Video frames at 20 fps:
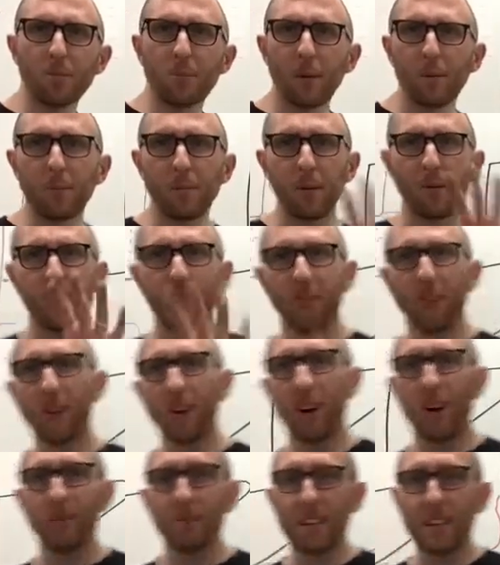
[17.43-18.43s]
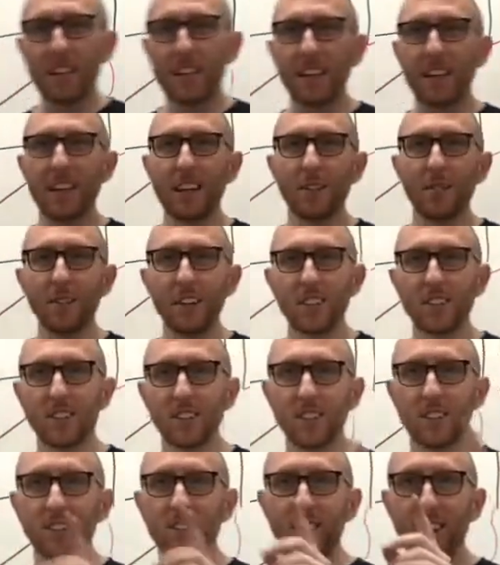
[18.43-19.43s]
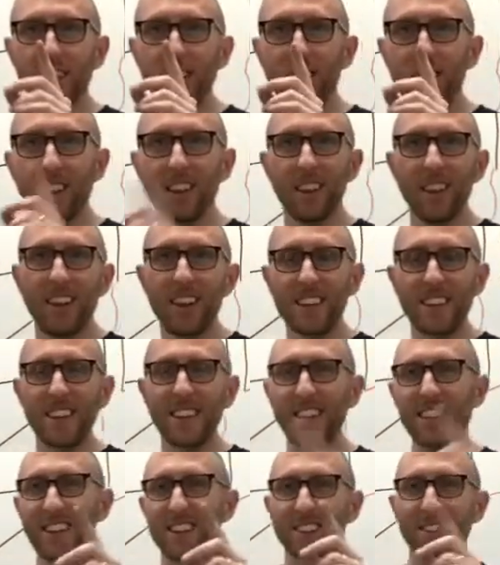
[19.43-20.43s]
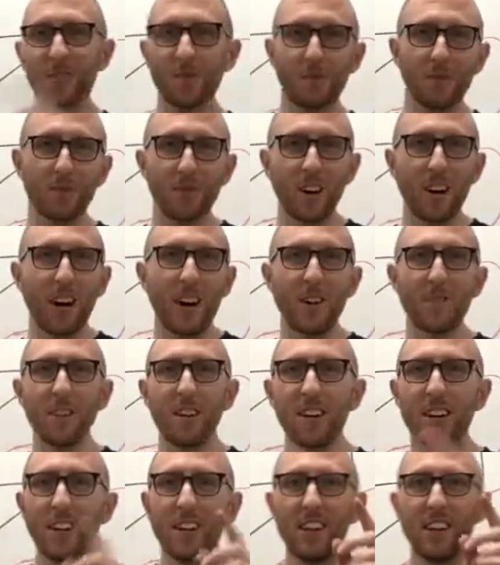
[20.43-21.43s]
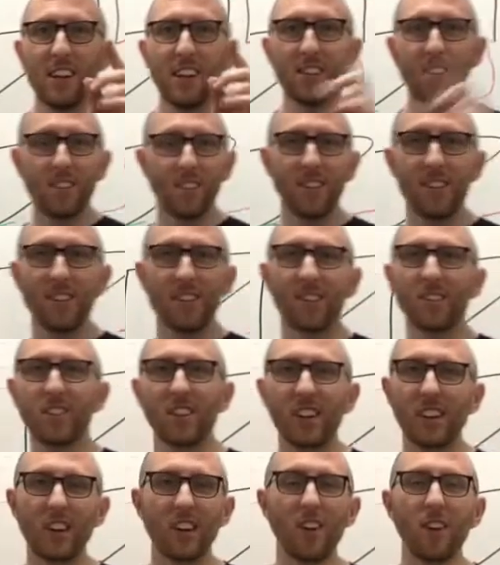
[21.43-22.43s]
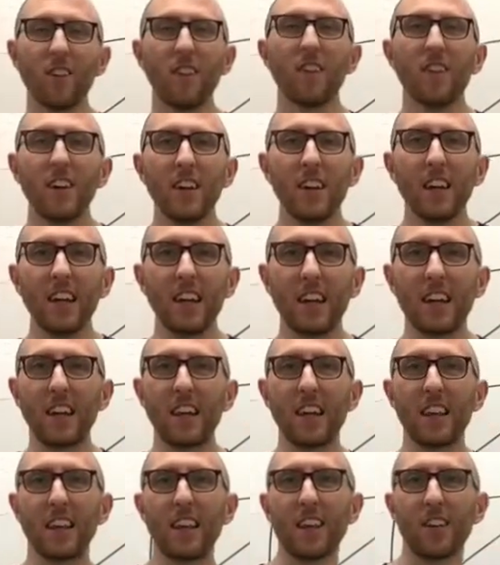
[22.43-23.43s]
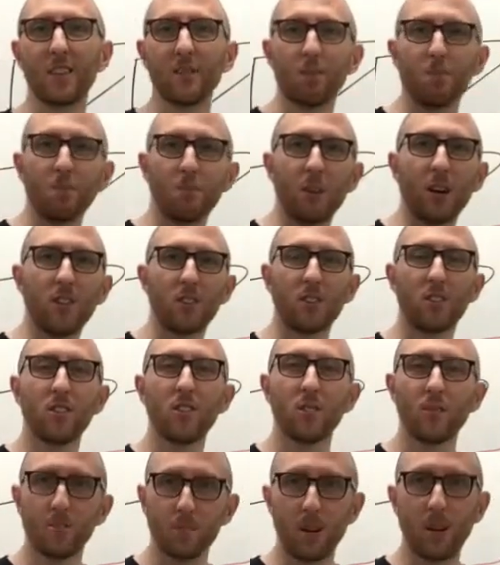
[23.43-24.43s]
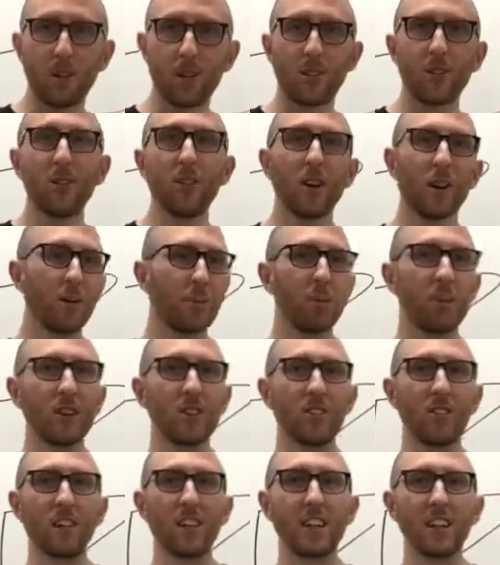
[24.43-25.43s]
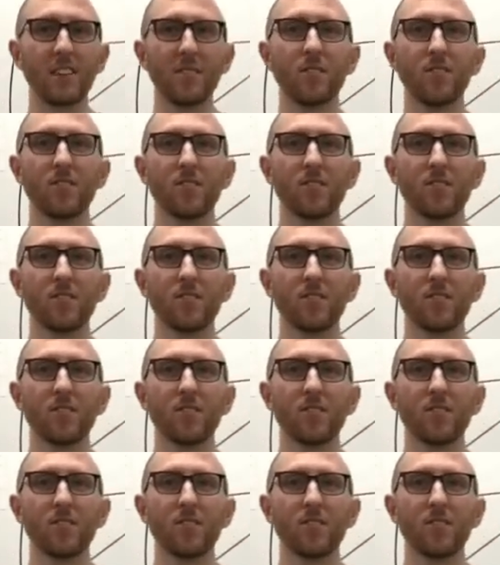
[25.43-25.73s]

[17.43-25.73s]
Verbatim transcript: But before I begin, make sure you hit like and subscribe to this channel, and that is much, much appreciated.